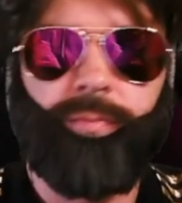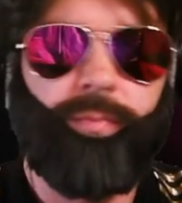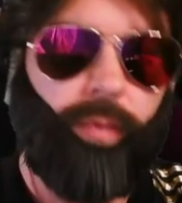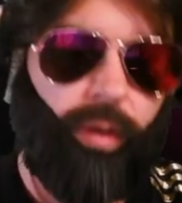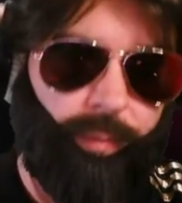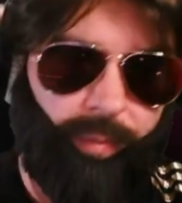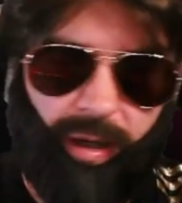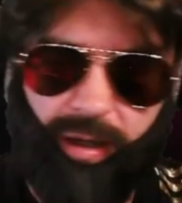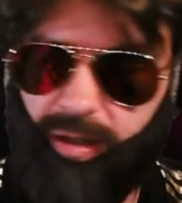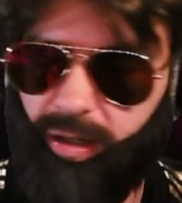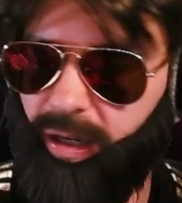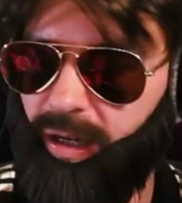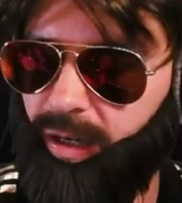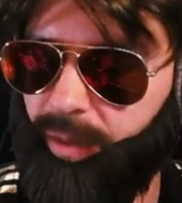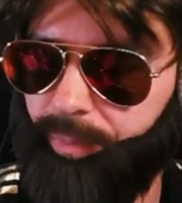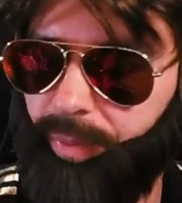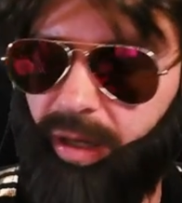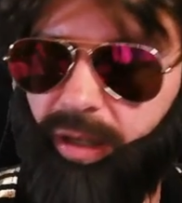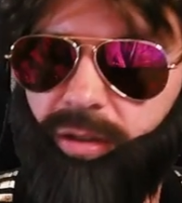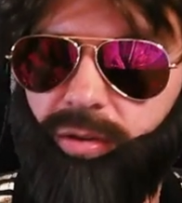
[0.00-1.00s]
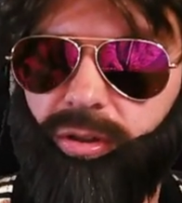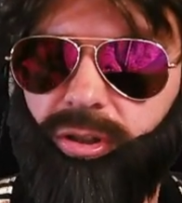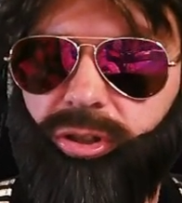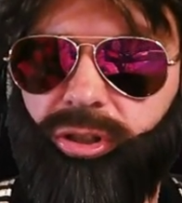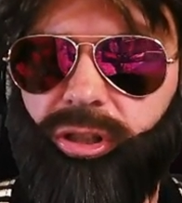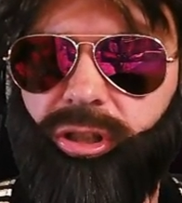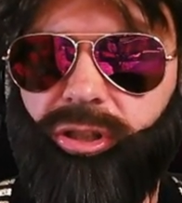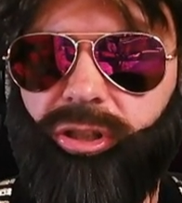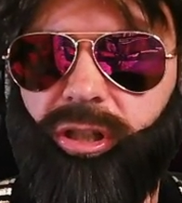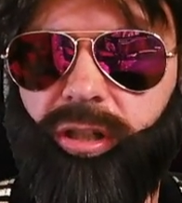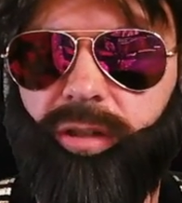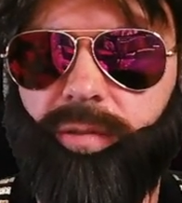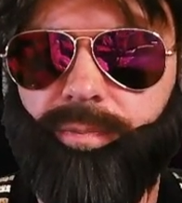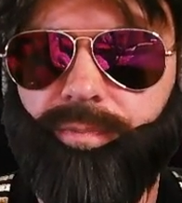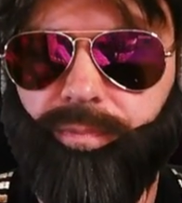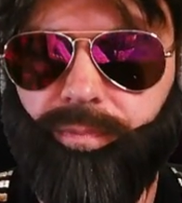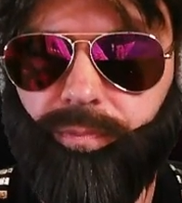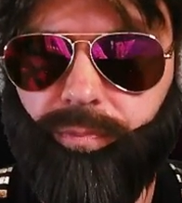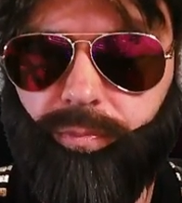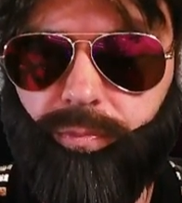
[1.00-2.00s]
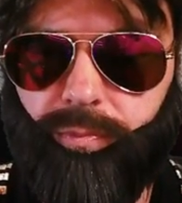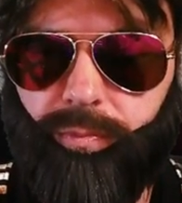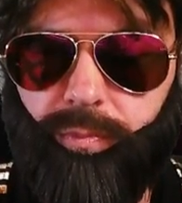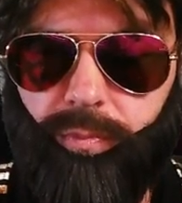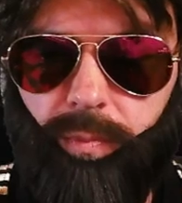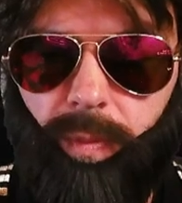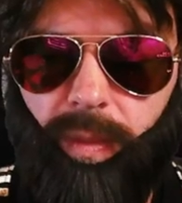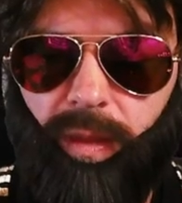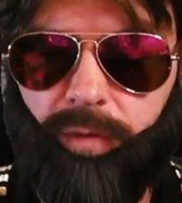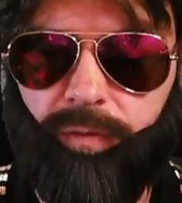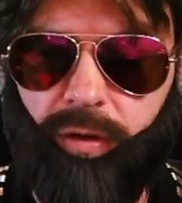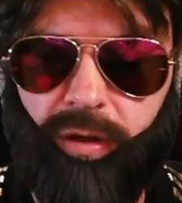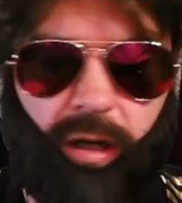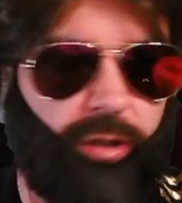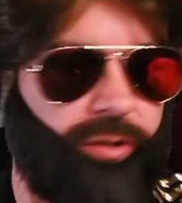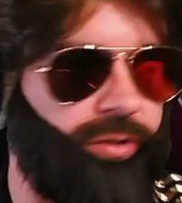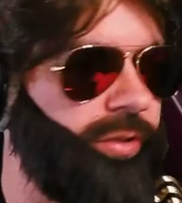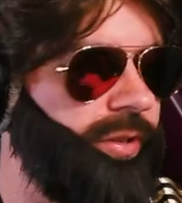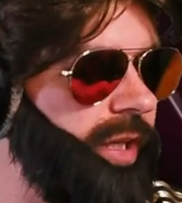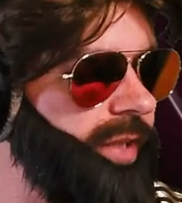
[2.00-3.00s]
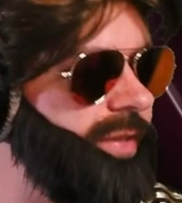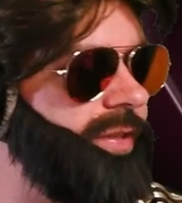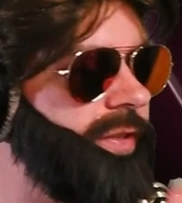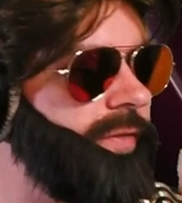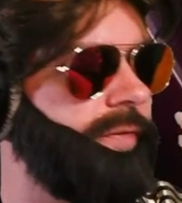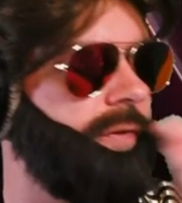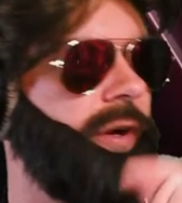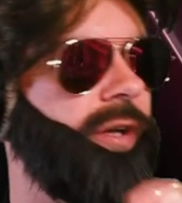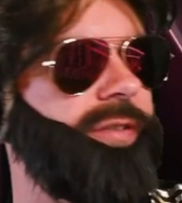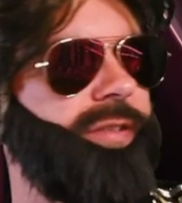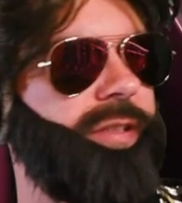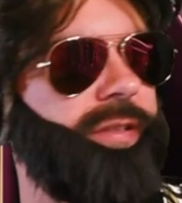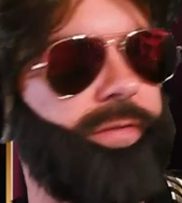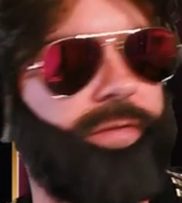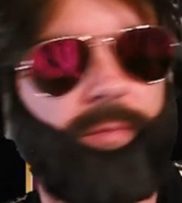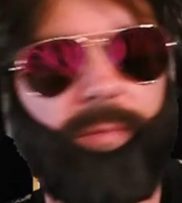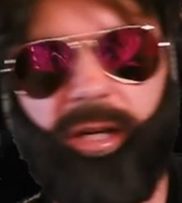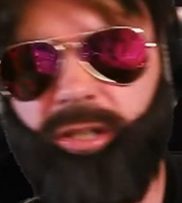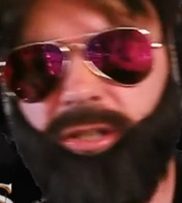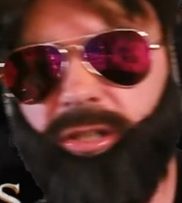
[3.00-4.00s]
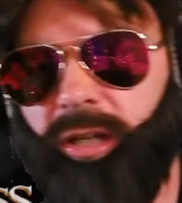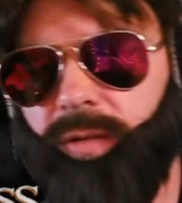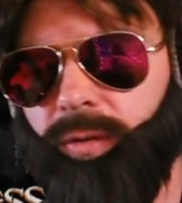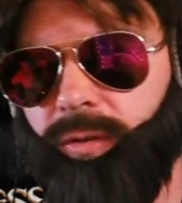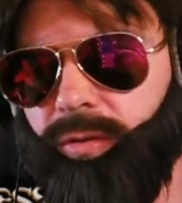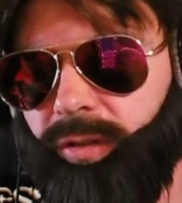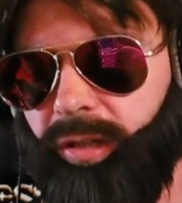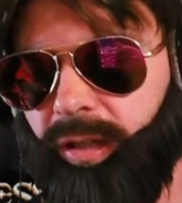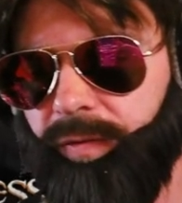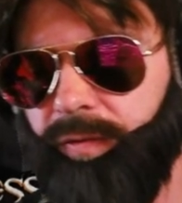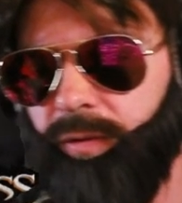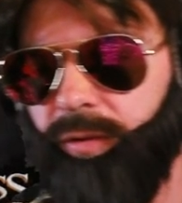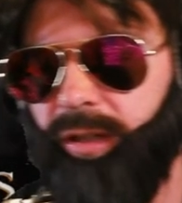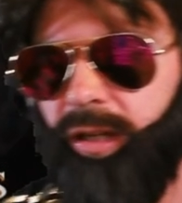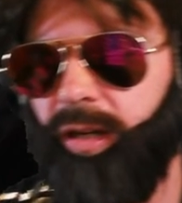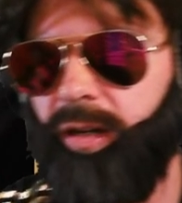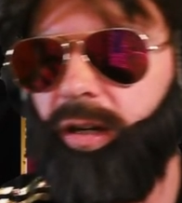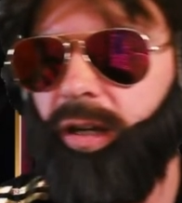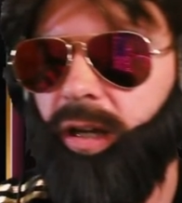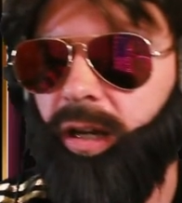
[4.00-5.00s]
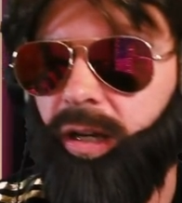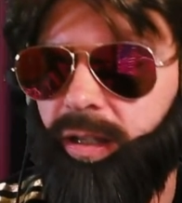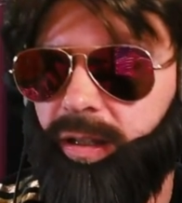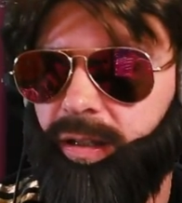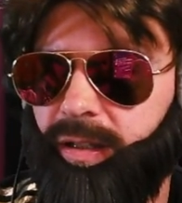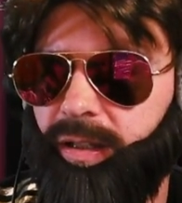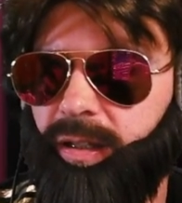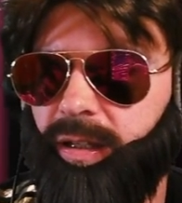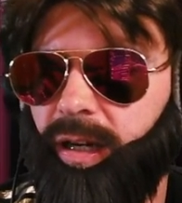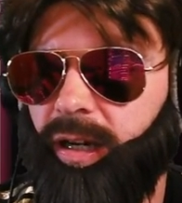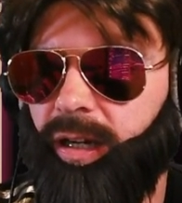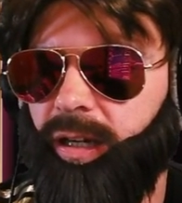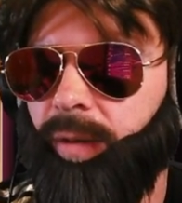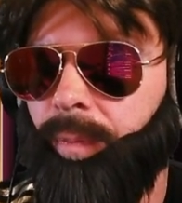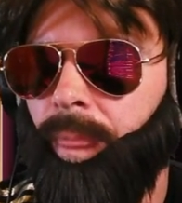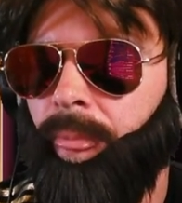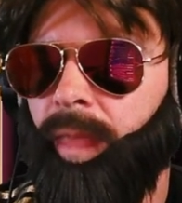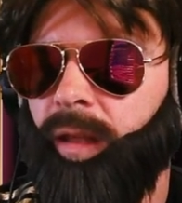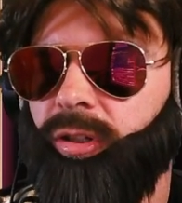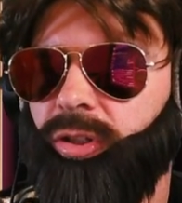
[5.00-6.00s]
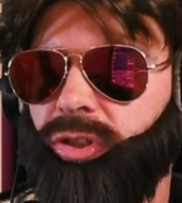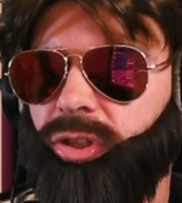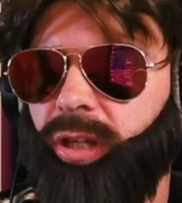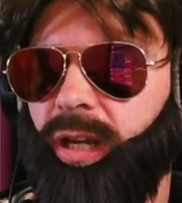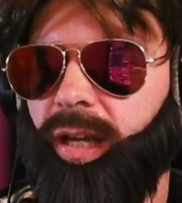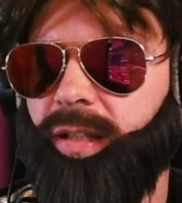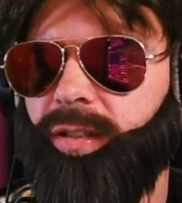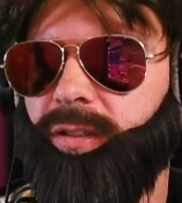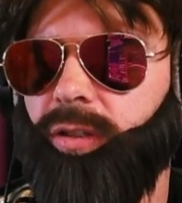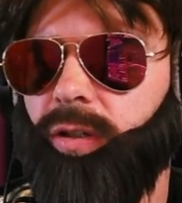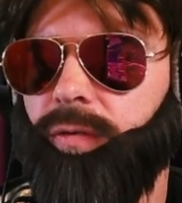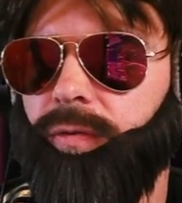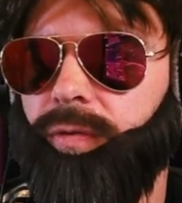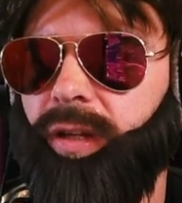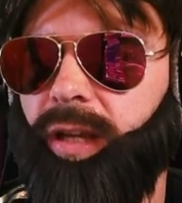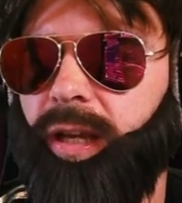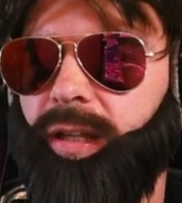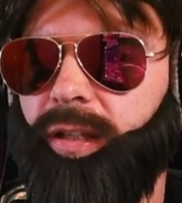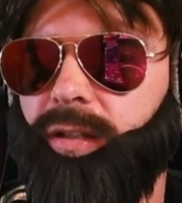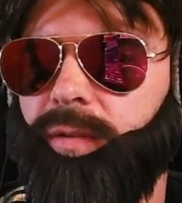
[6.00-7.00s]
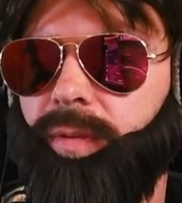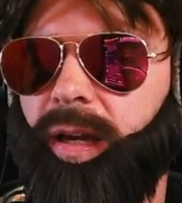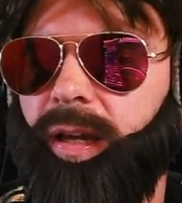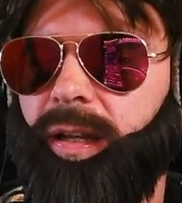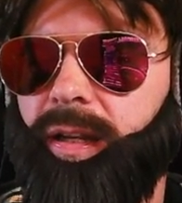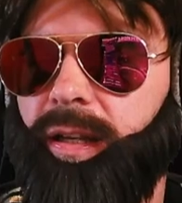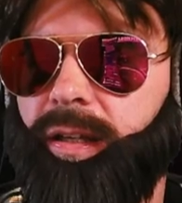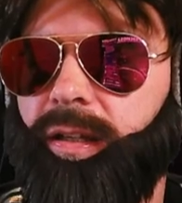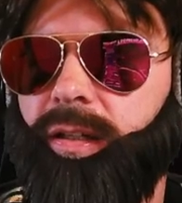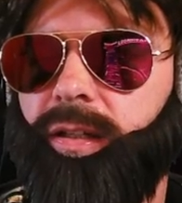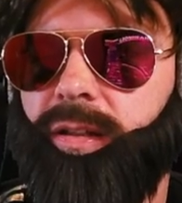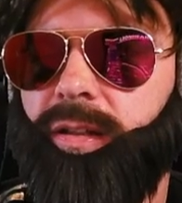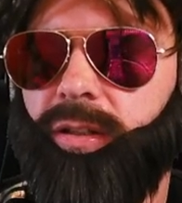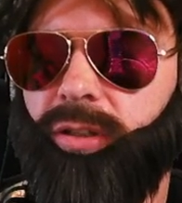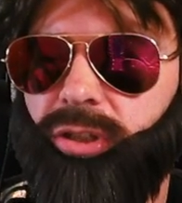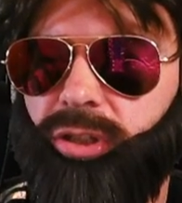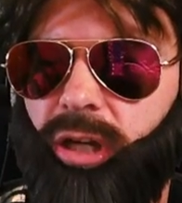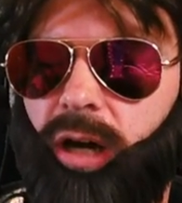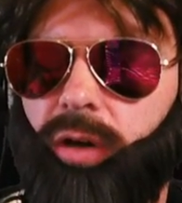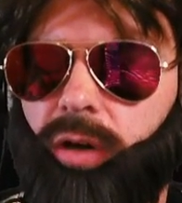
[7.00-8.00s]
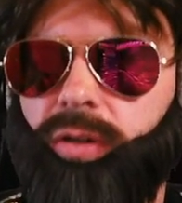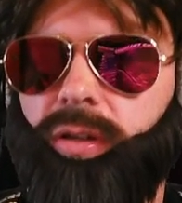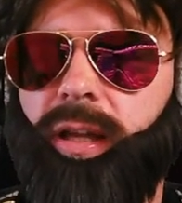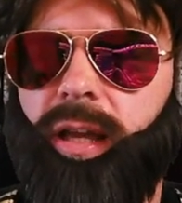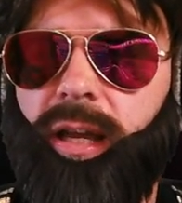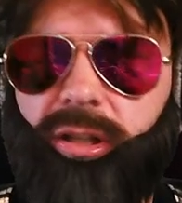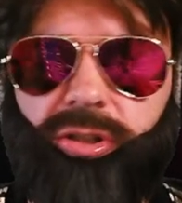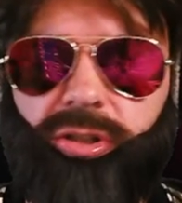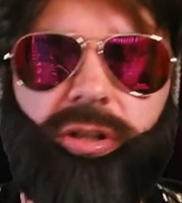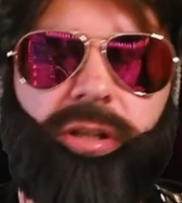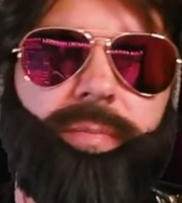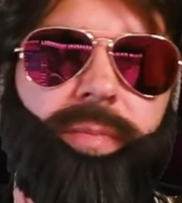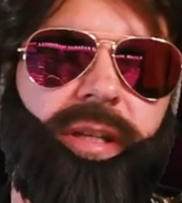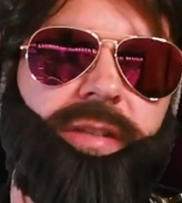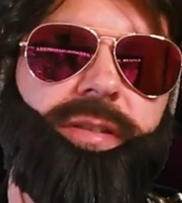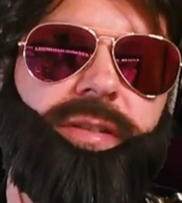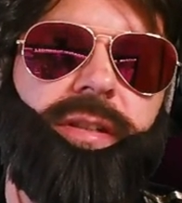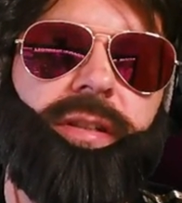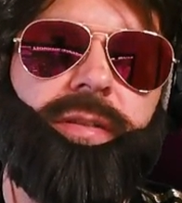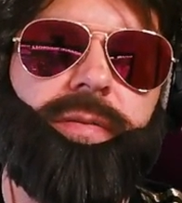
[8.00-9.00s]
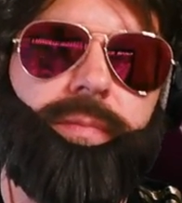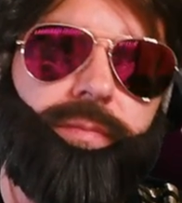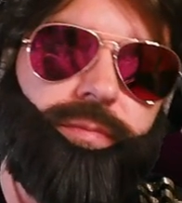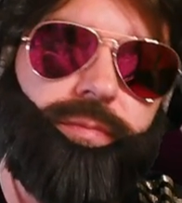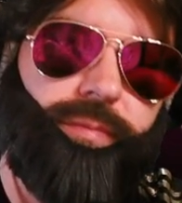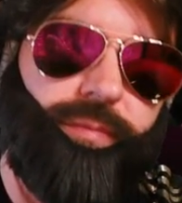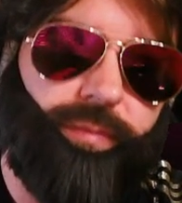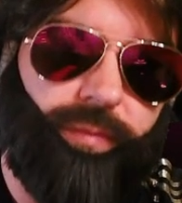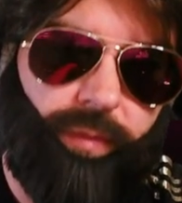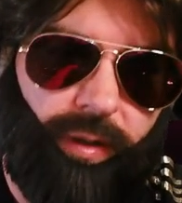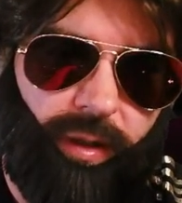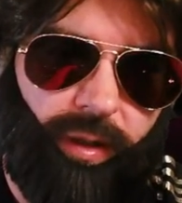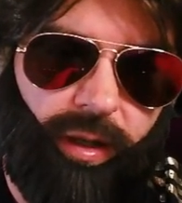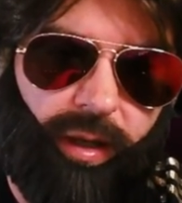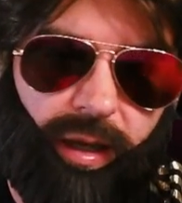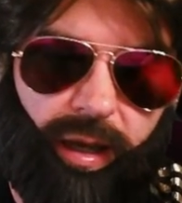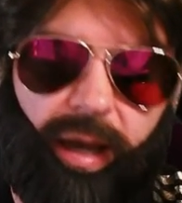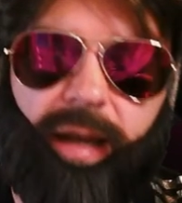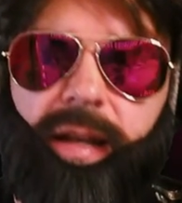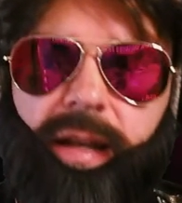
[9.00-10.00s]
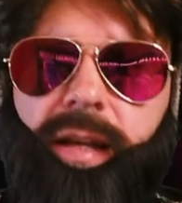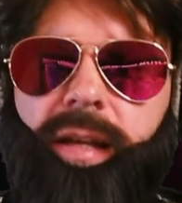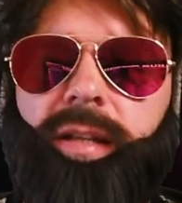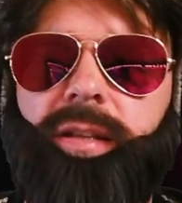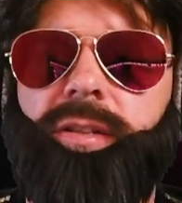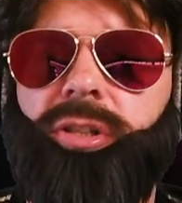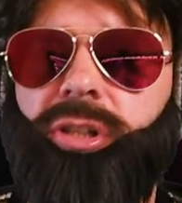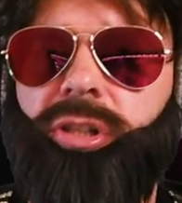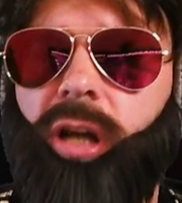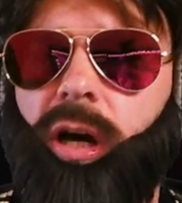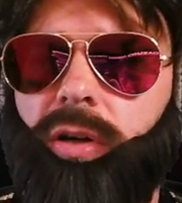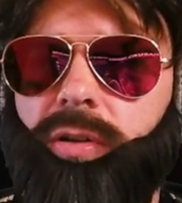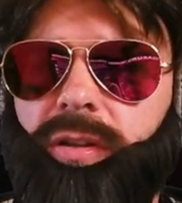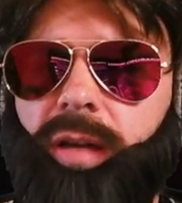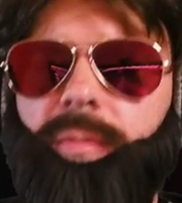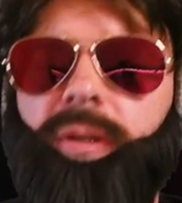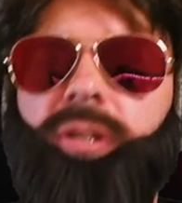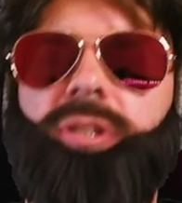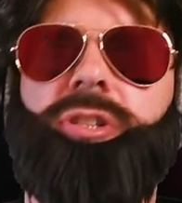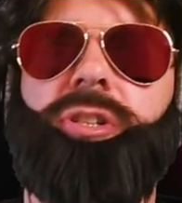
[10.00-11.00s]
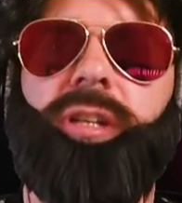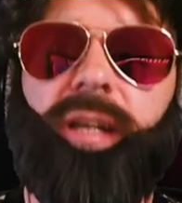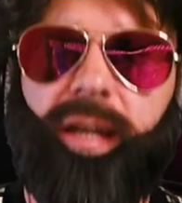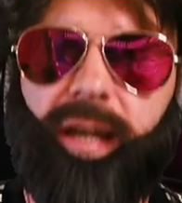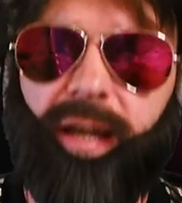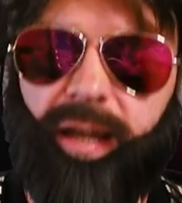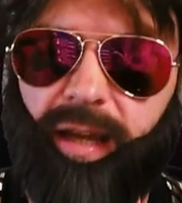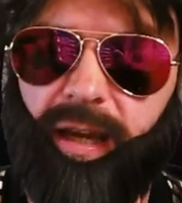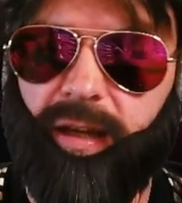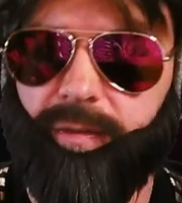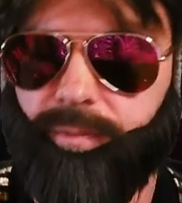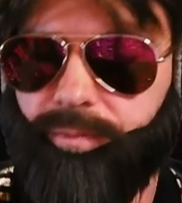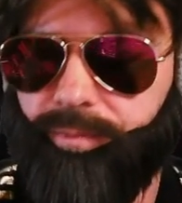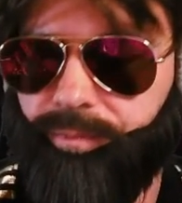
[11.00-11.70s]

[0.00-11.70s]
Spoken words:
But back to the cheat sheet for now. So that's the first information I want to give you here. The chance of reactivating the shout actually means adding the shout damage again.